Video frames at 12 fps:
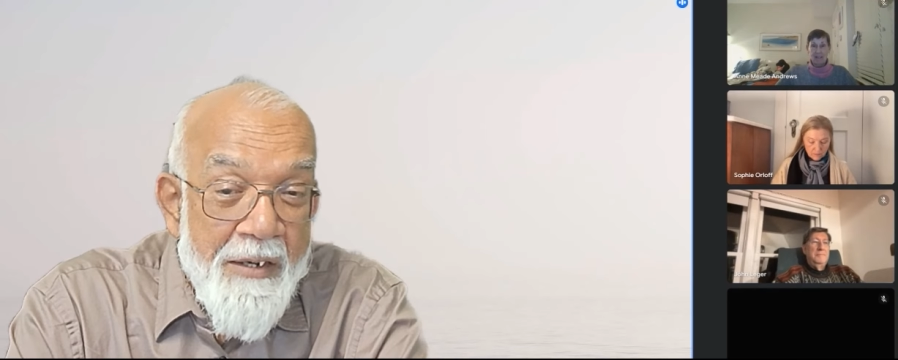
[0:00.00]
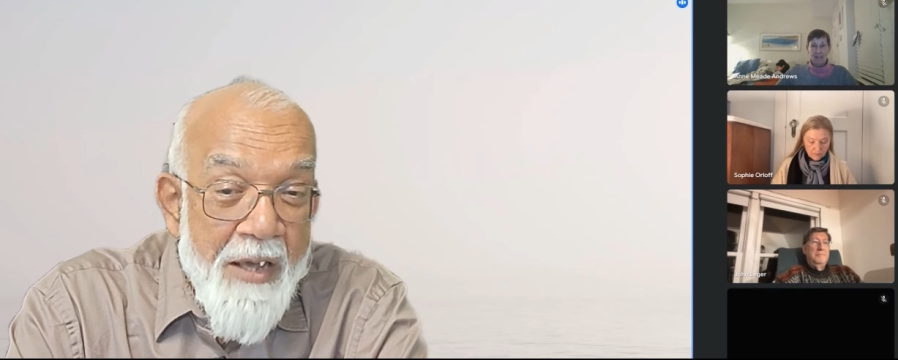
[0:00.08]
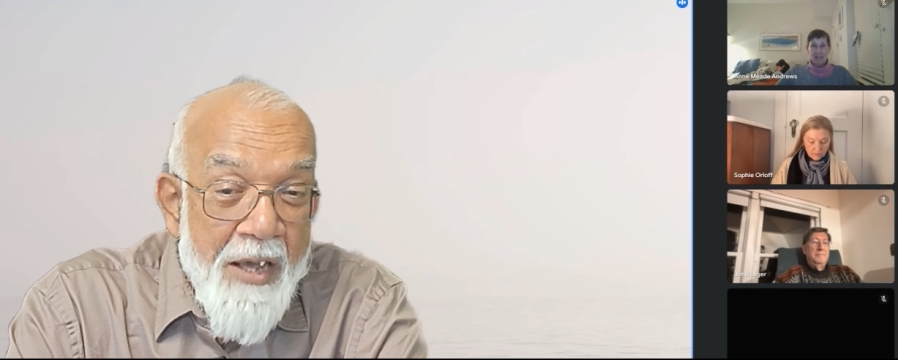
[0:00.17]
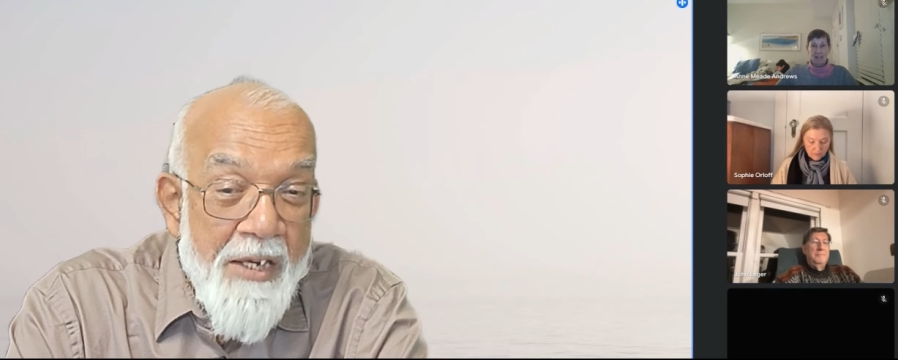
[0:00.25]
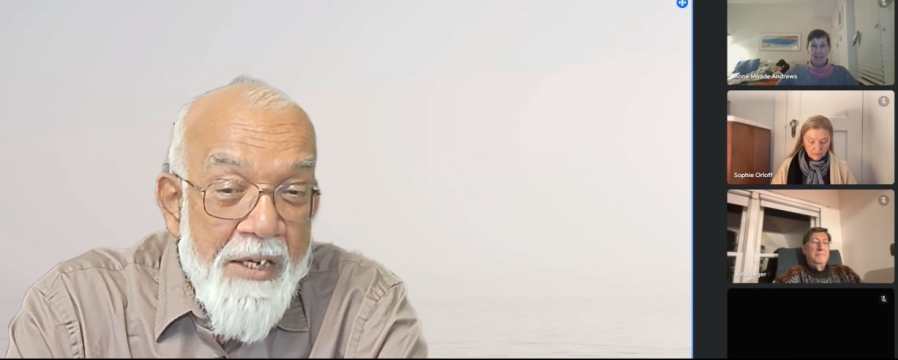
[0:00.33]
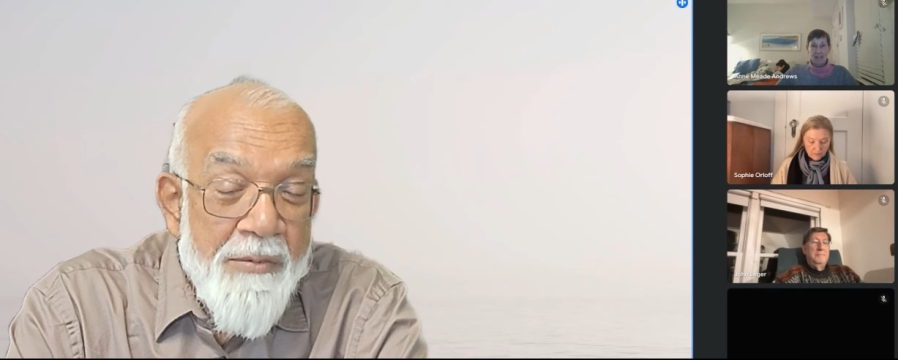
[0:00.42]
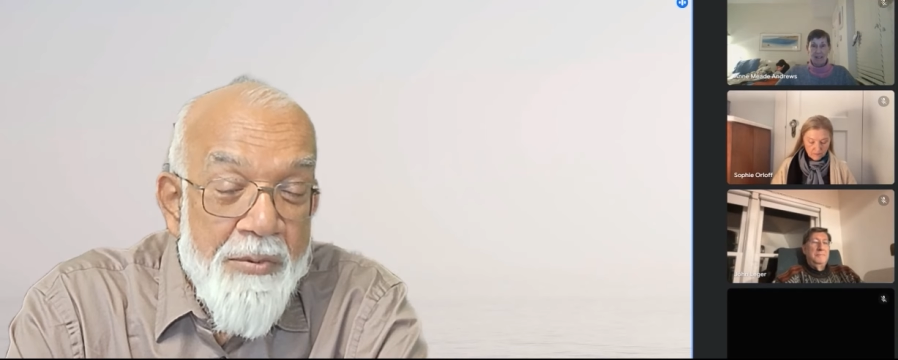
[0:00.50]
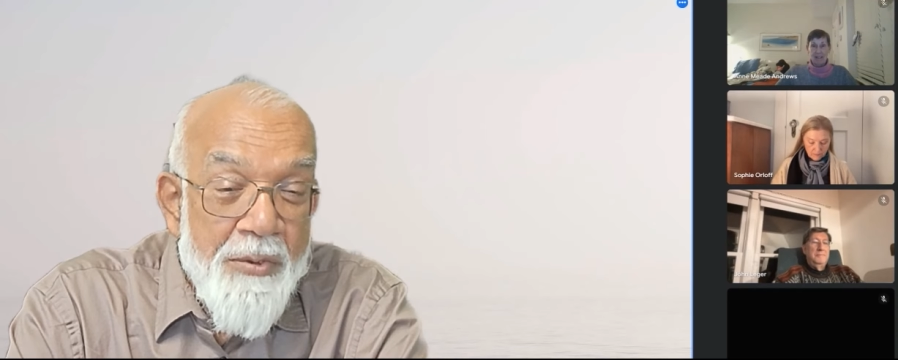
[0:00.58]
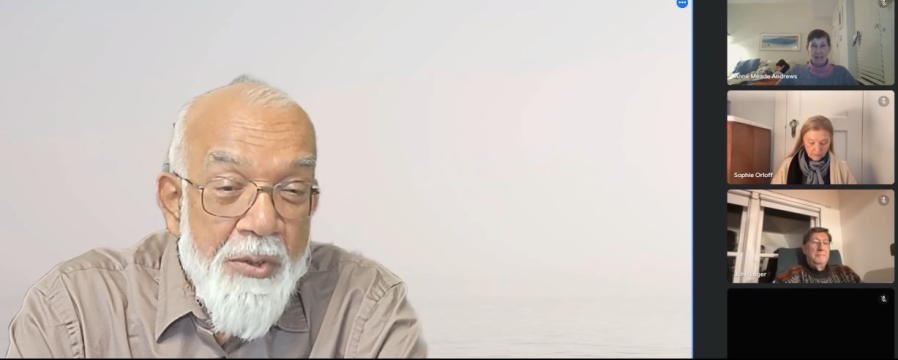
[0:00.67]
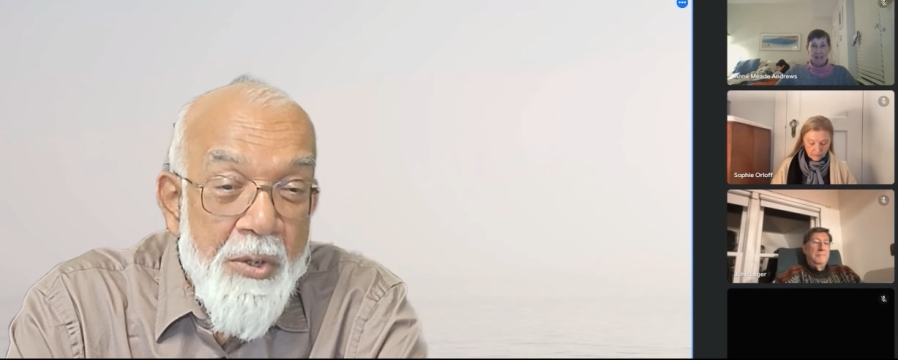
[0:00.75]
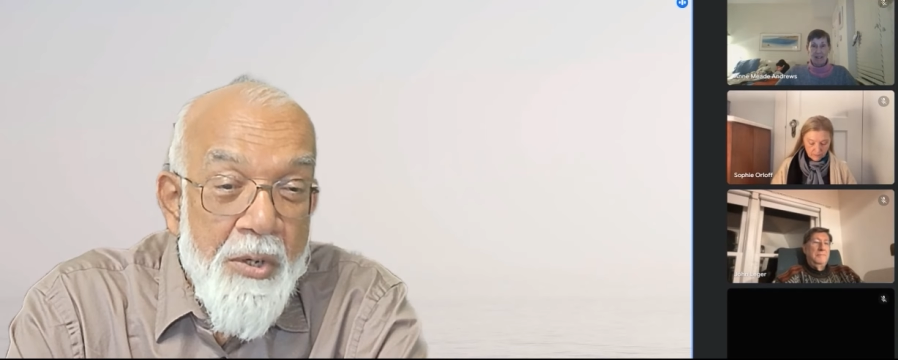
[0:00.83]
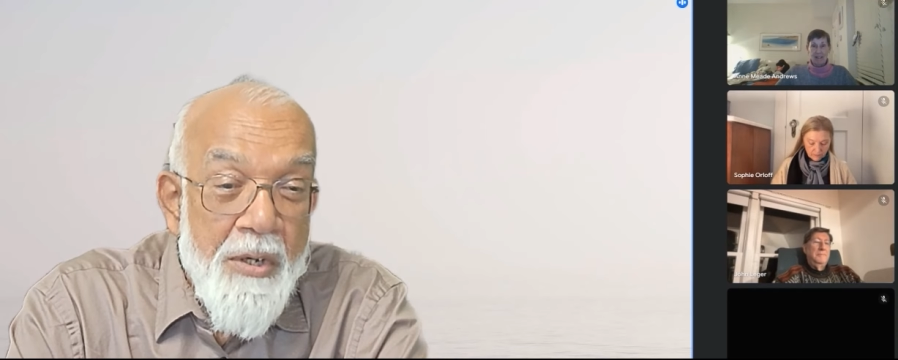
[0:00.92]

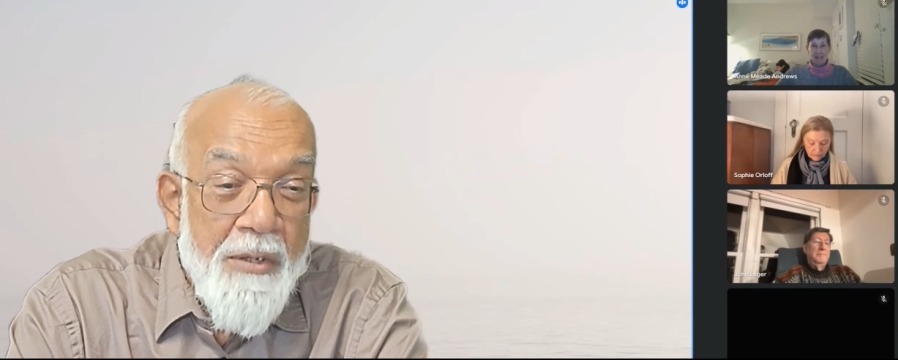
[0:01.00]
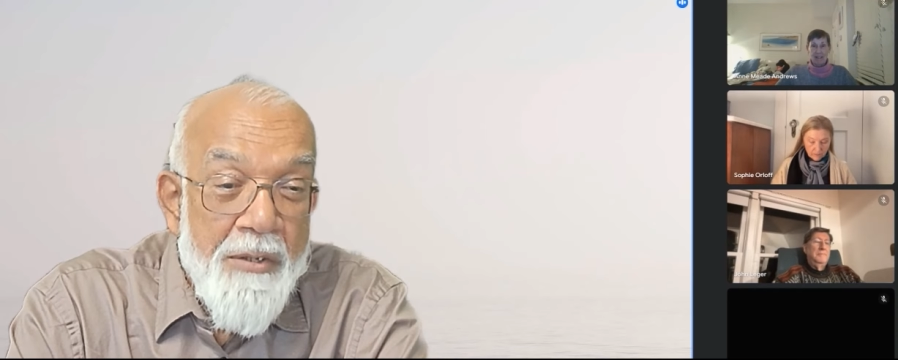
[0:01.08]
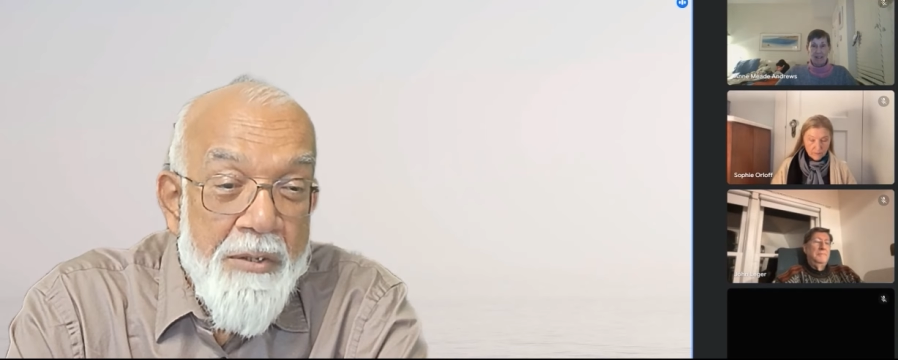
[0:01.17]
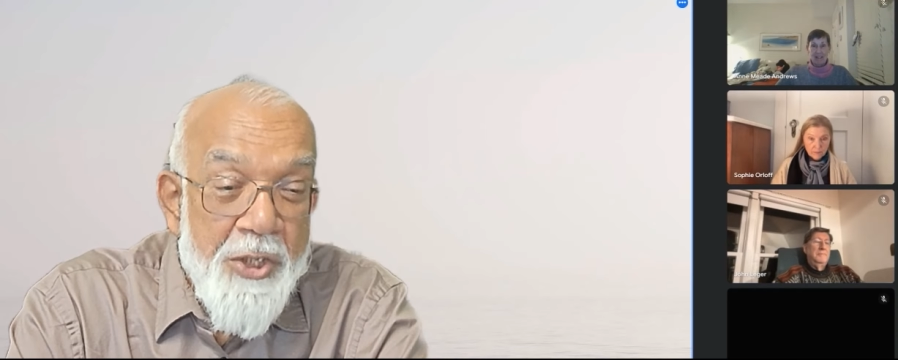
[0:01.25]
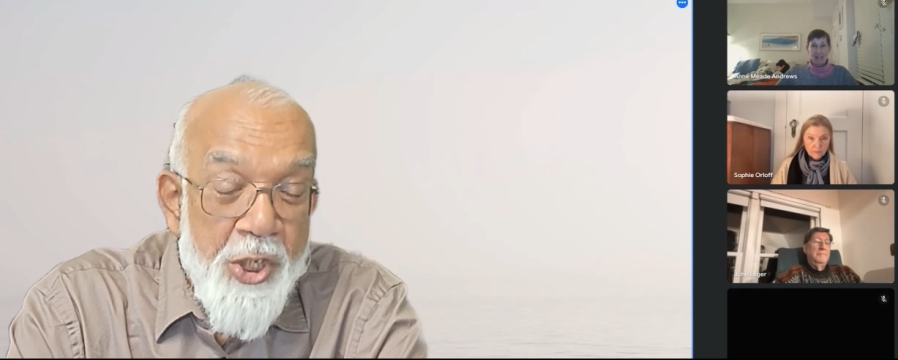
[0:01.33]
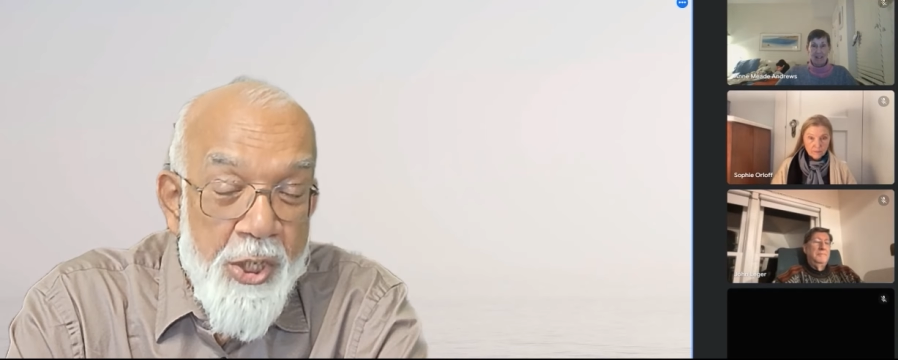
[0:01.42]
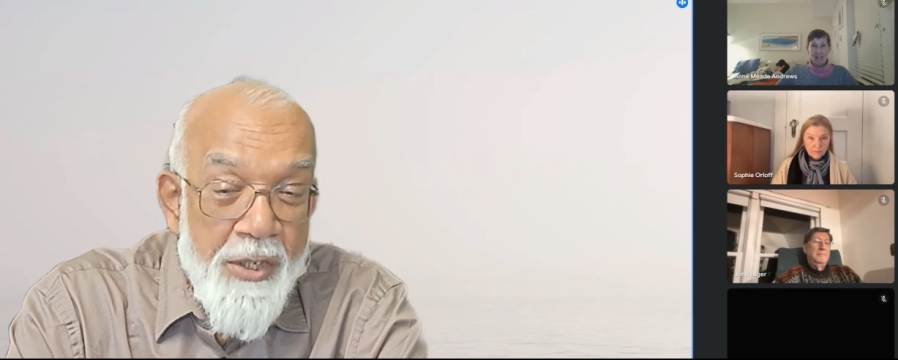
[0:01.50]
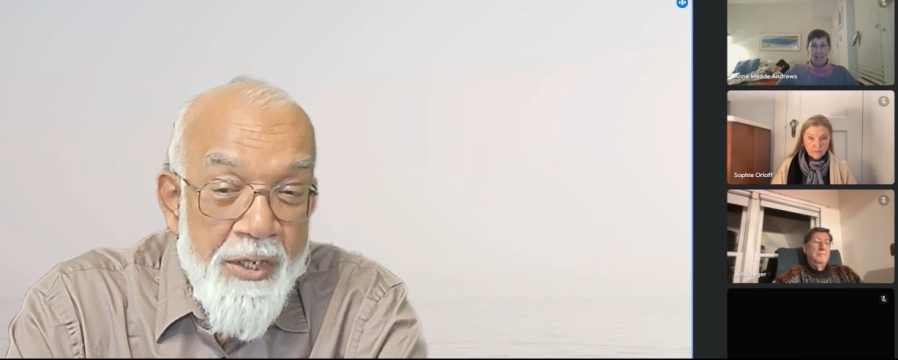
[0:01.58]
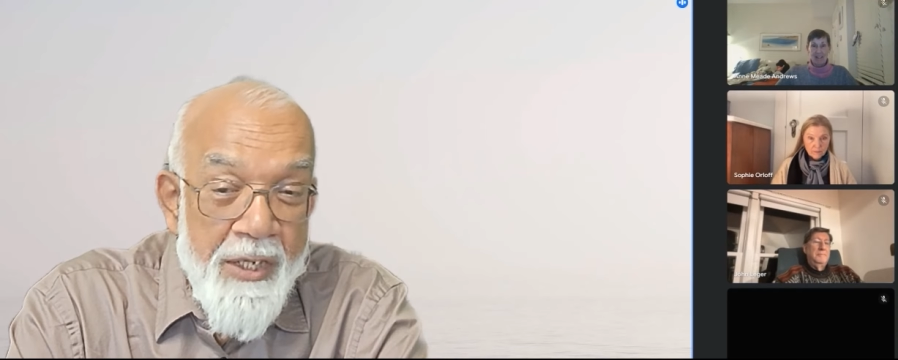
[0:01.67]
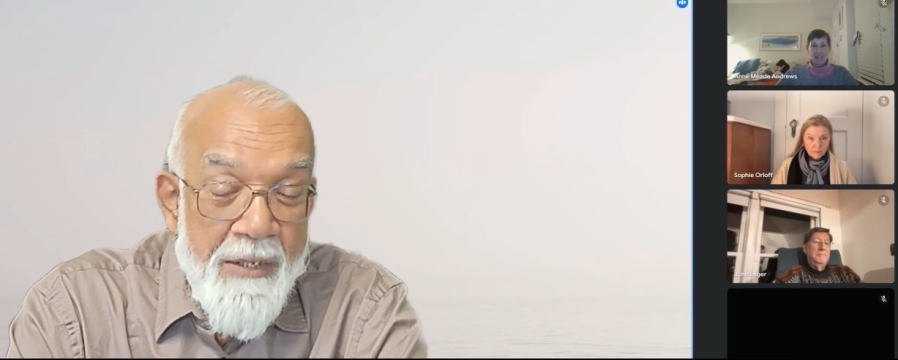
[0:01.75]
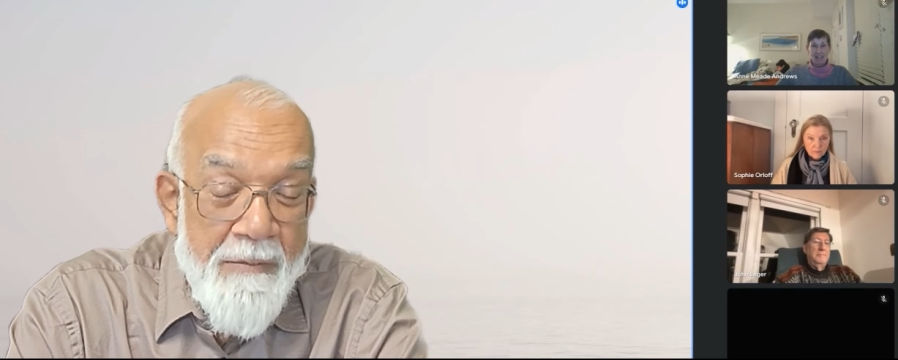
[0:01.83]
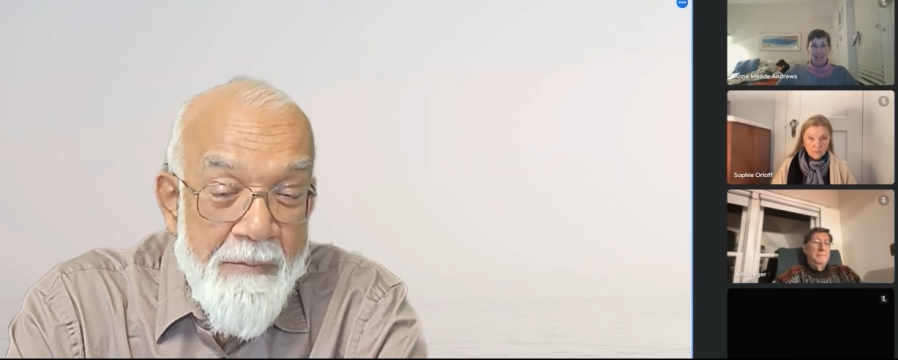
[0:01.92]
lifelong
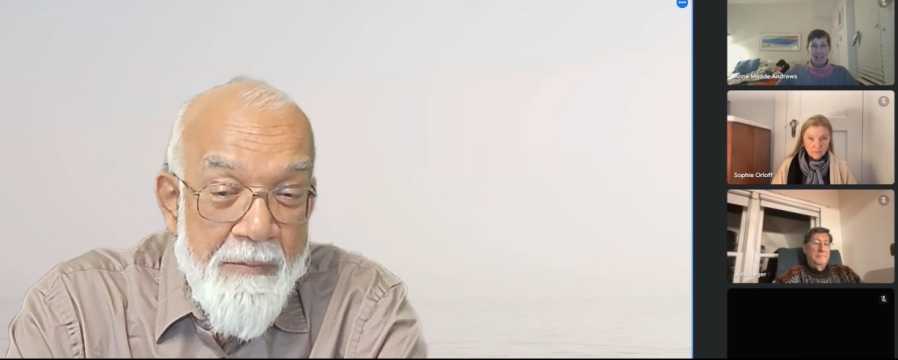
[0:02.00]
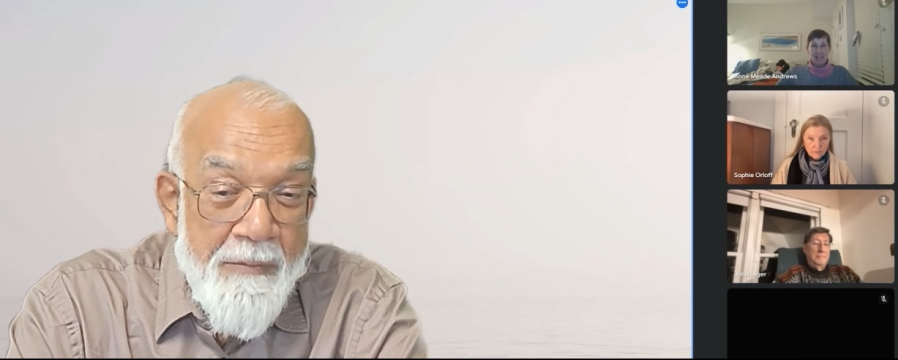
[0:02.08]
journey.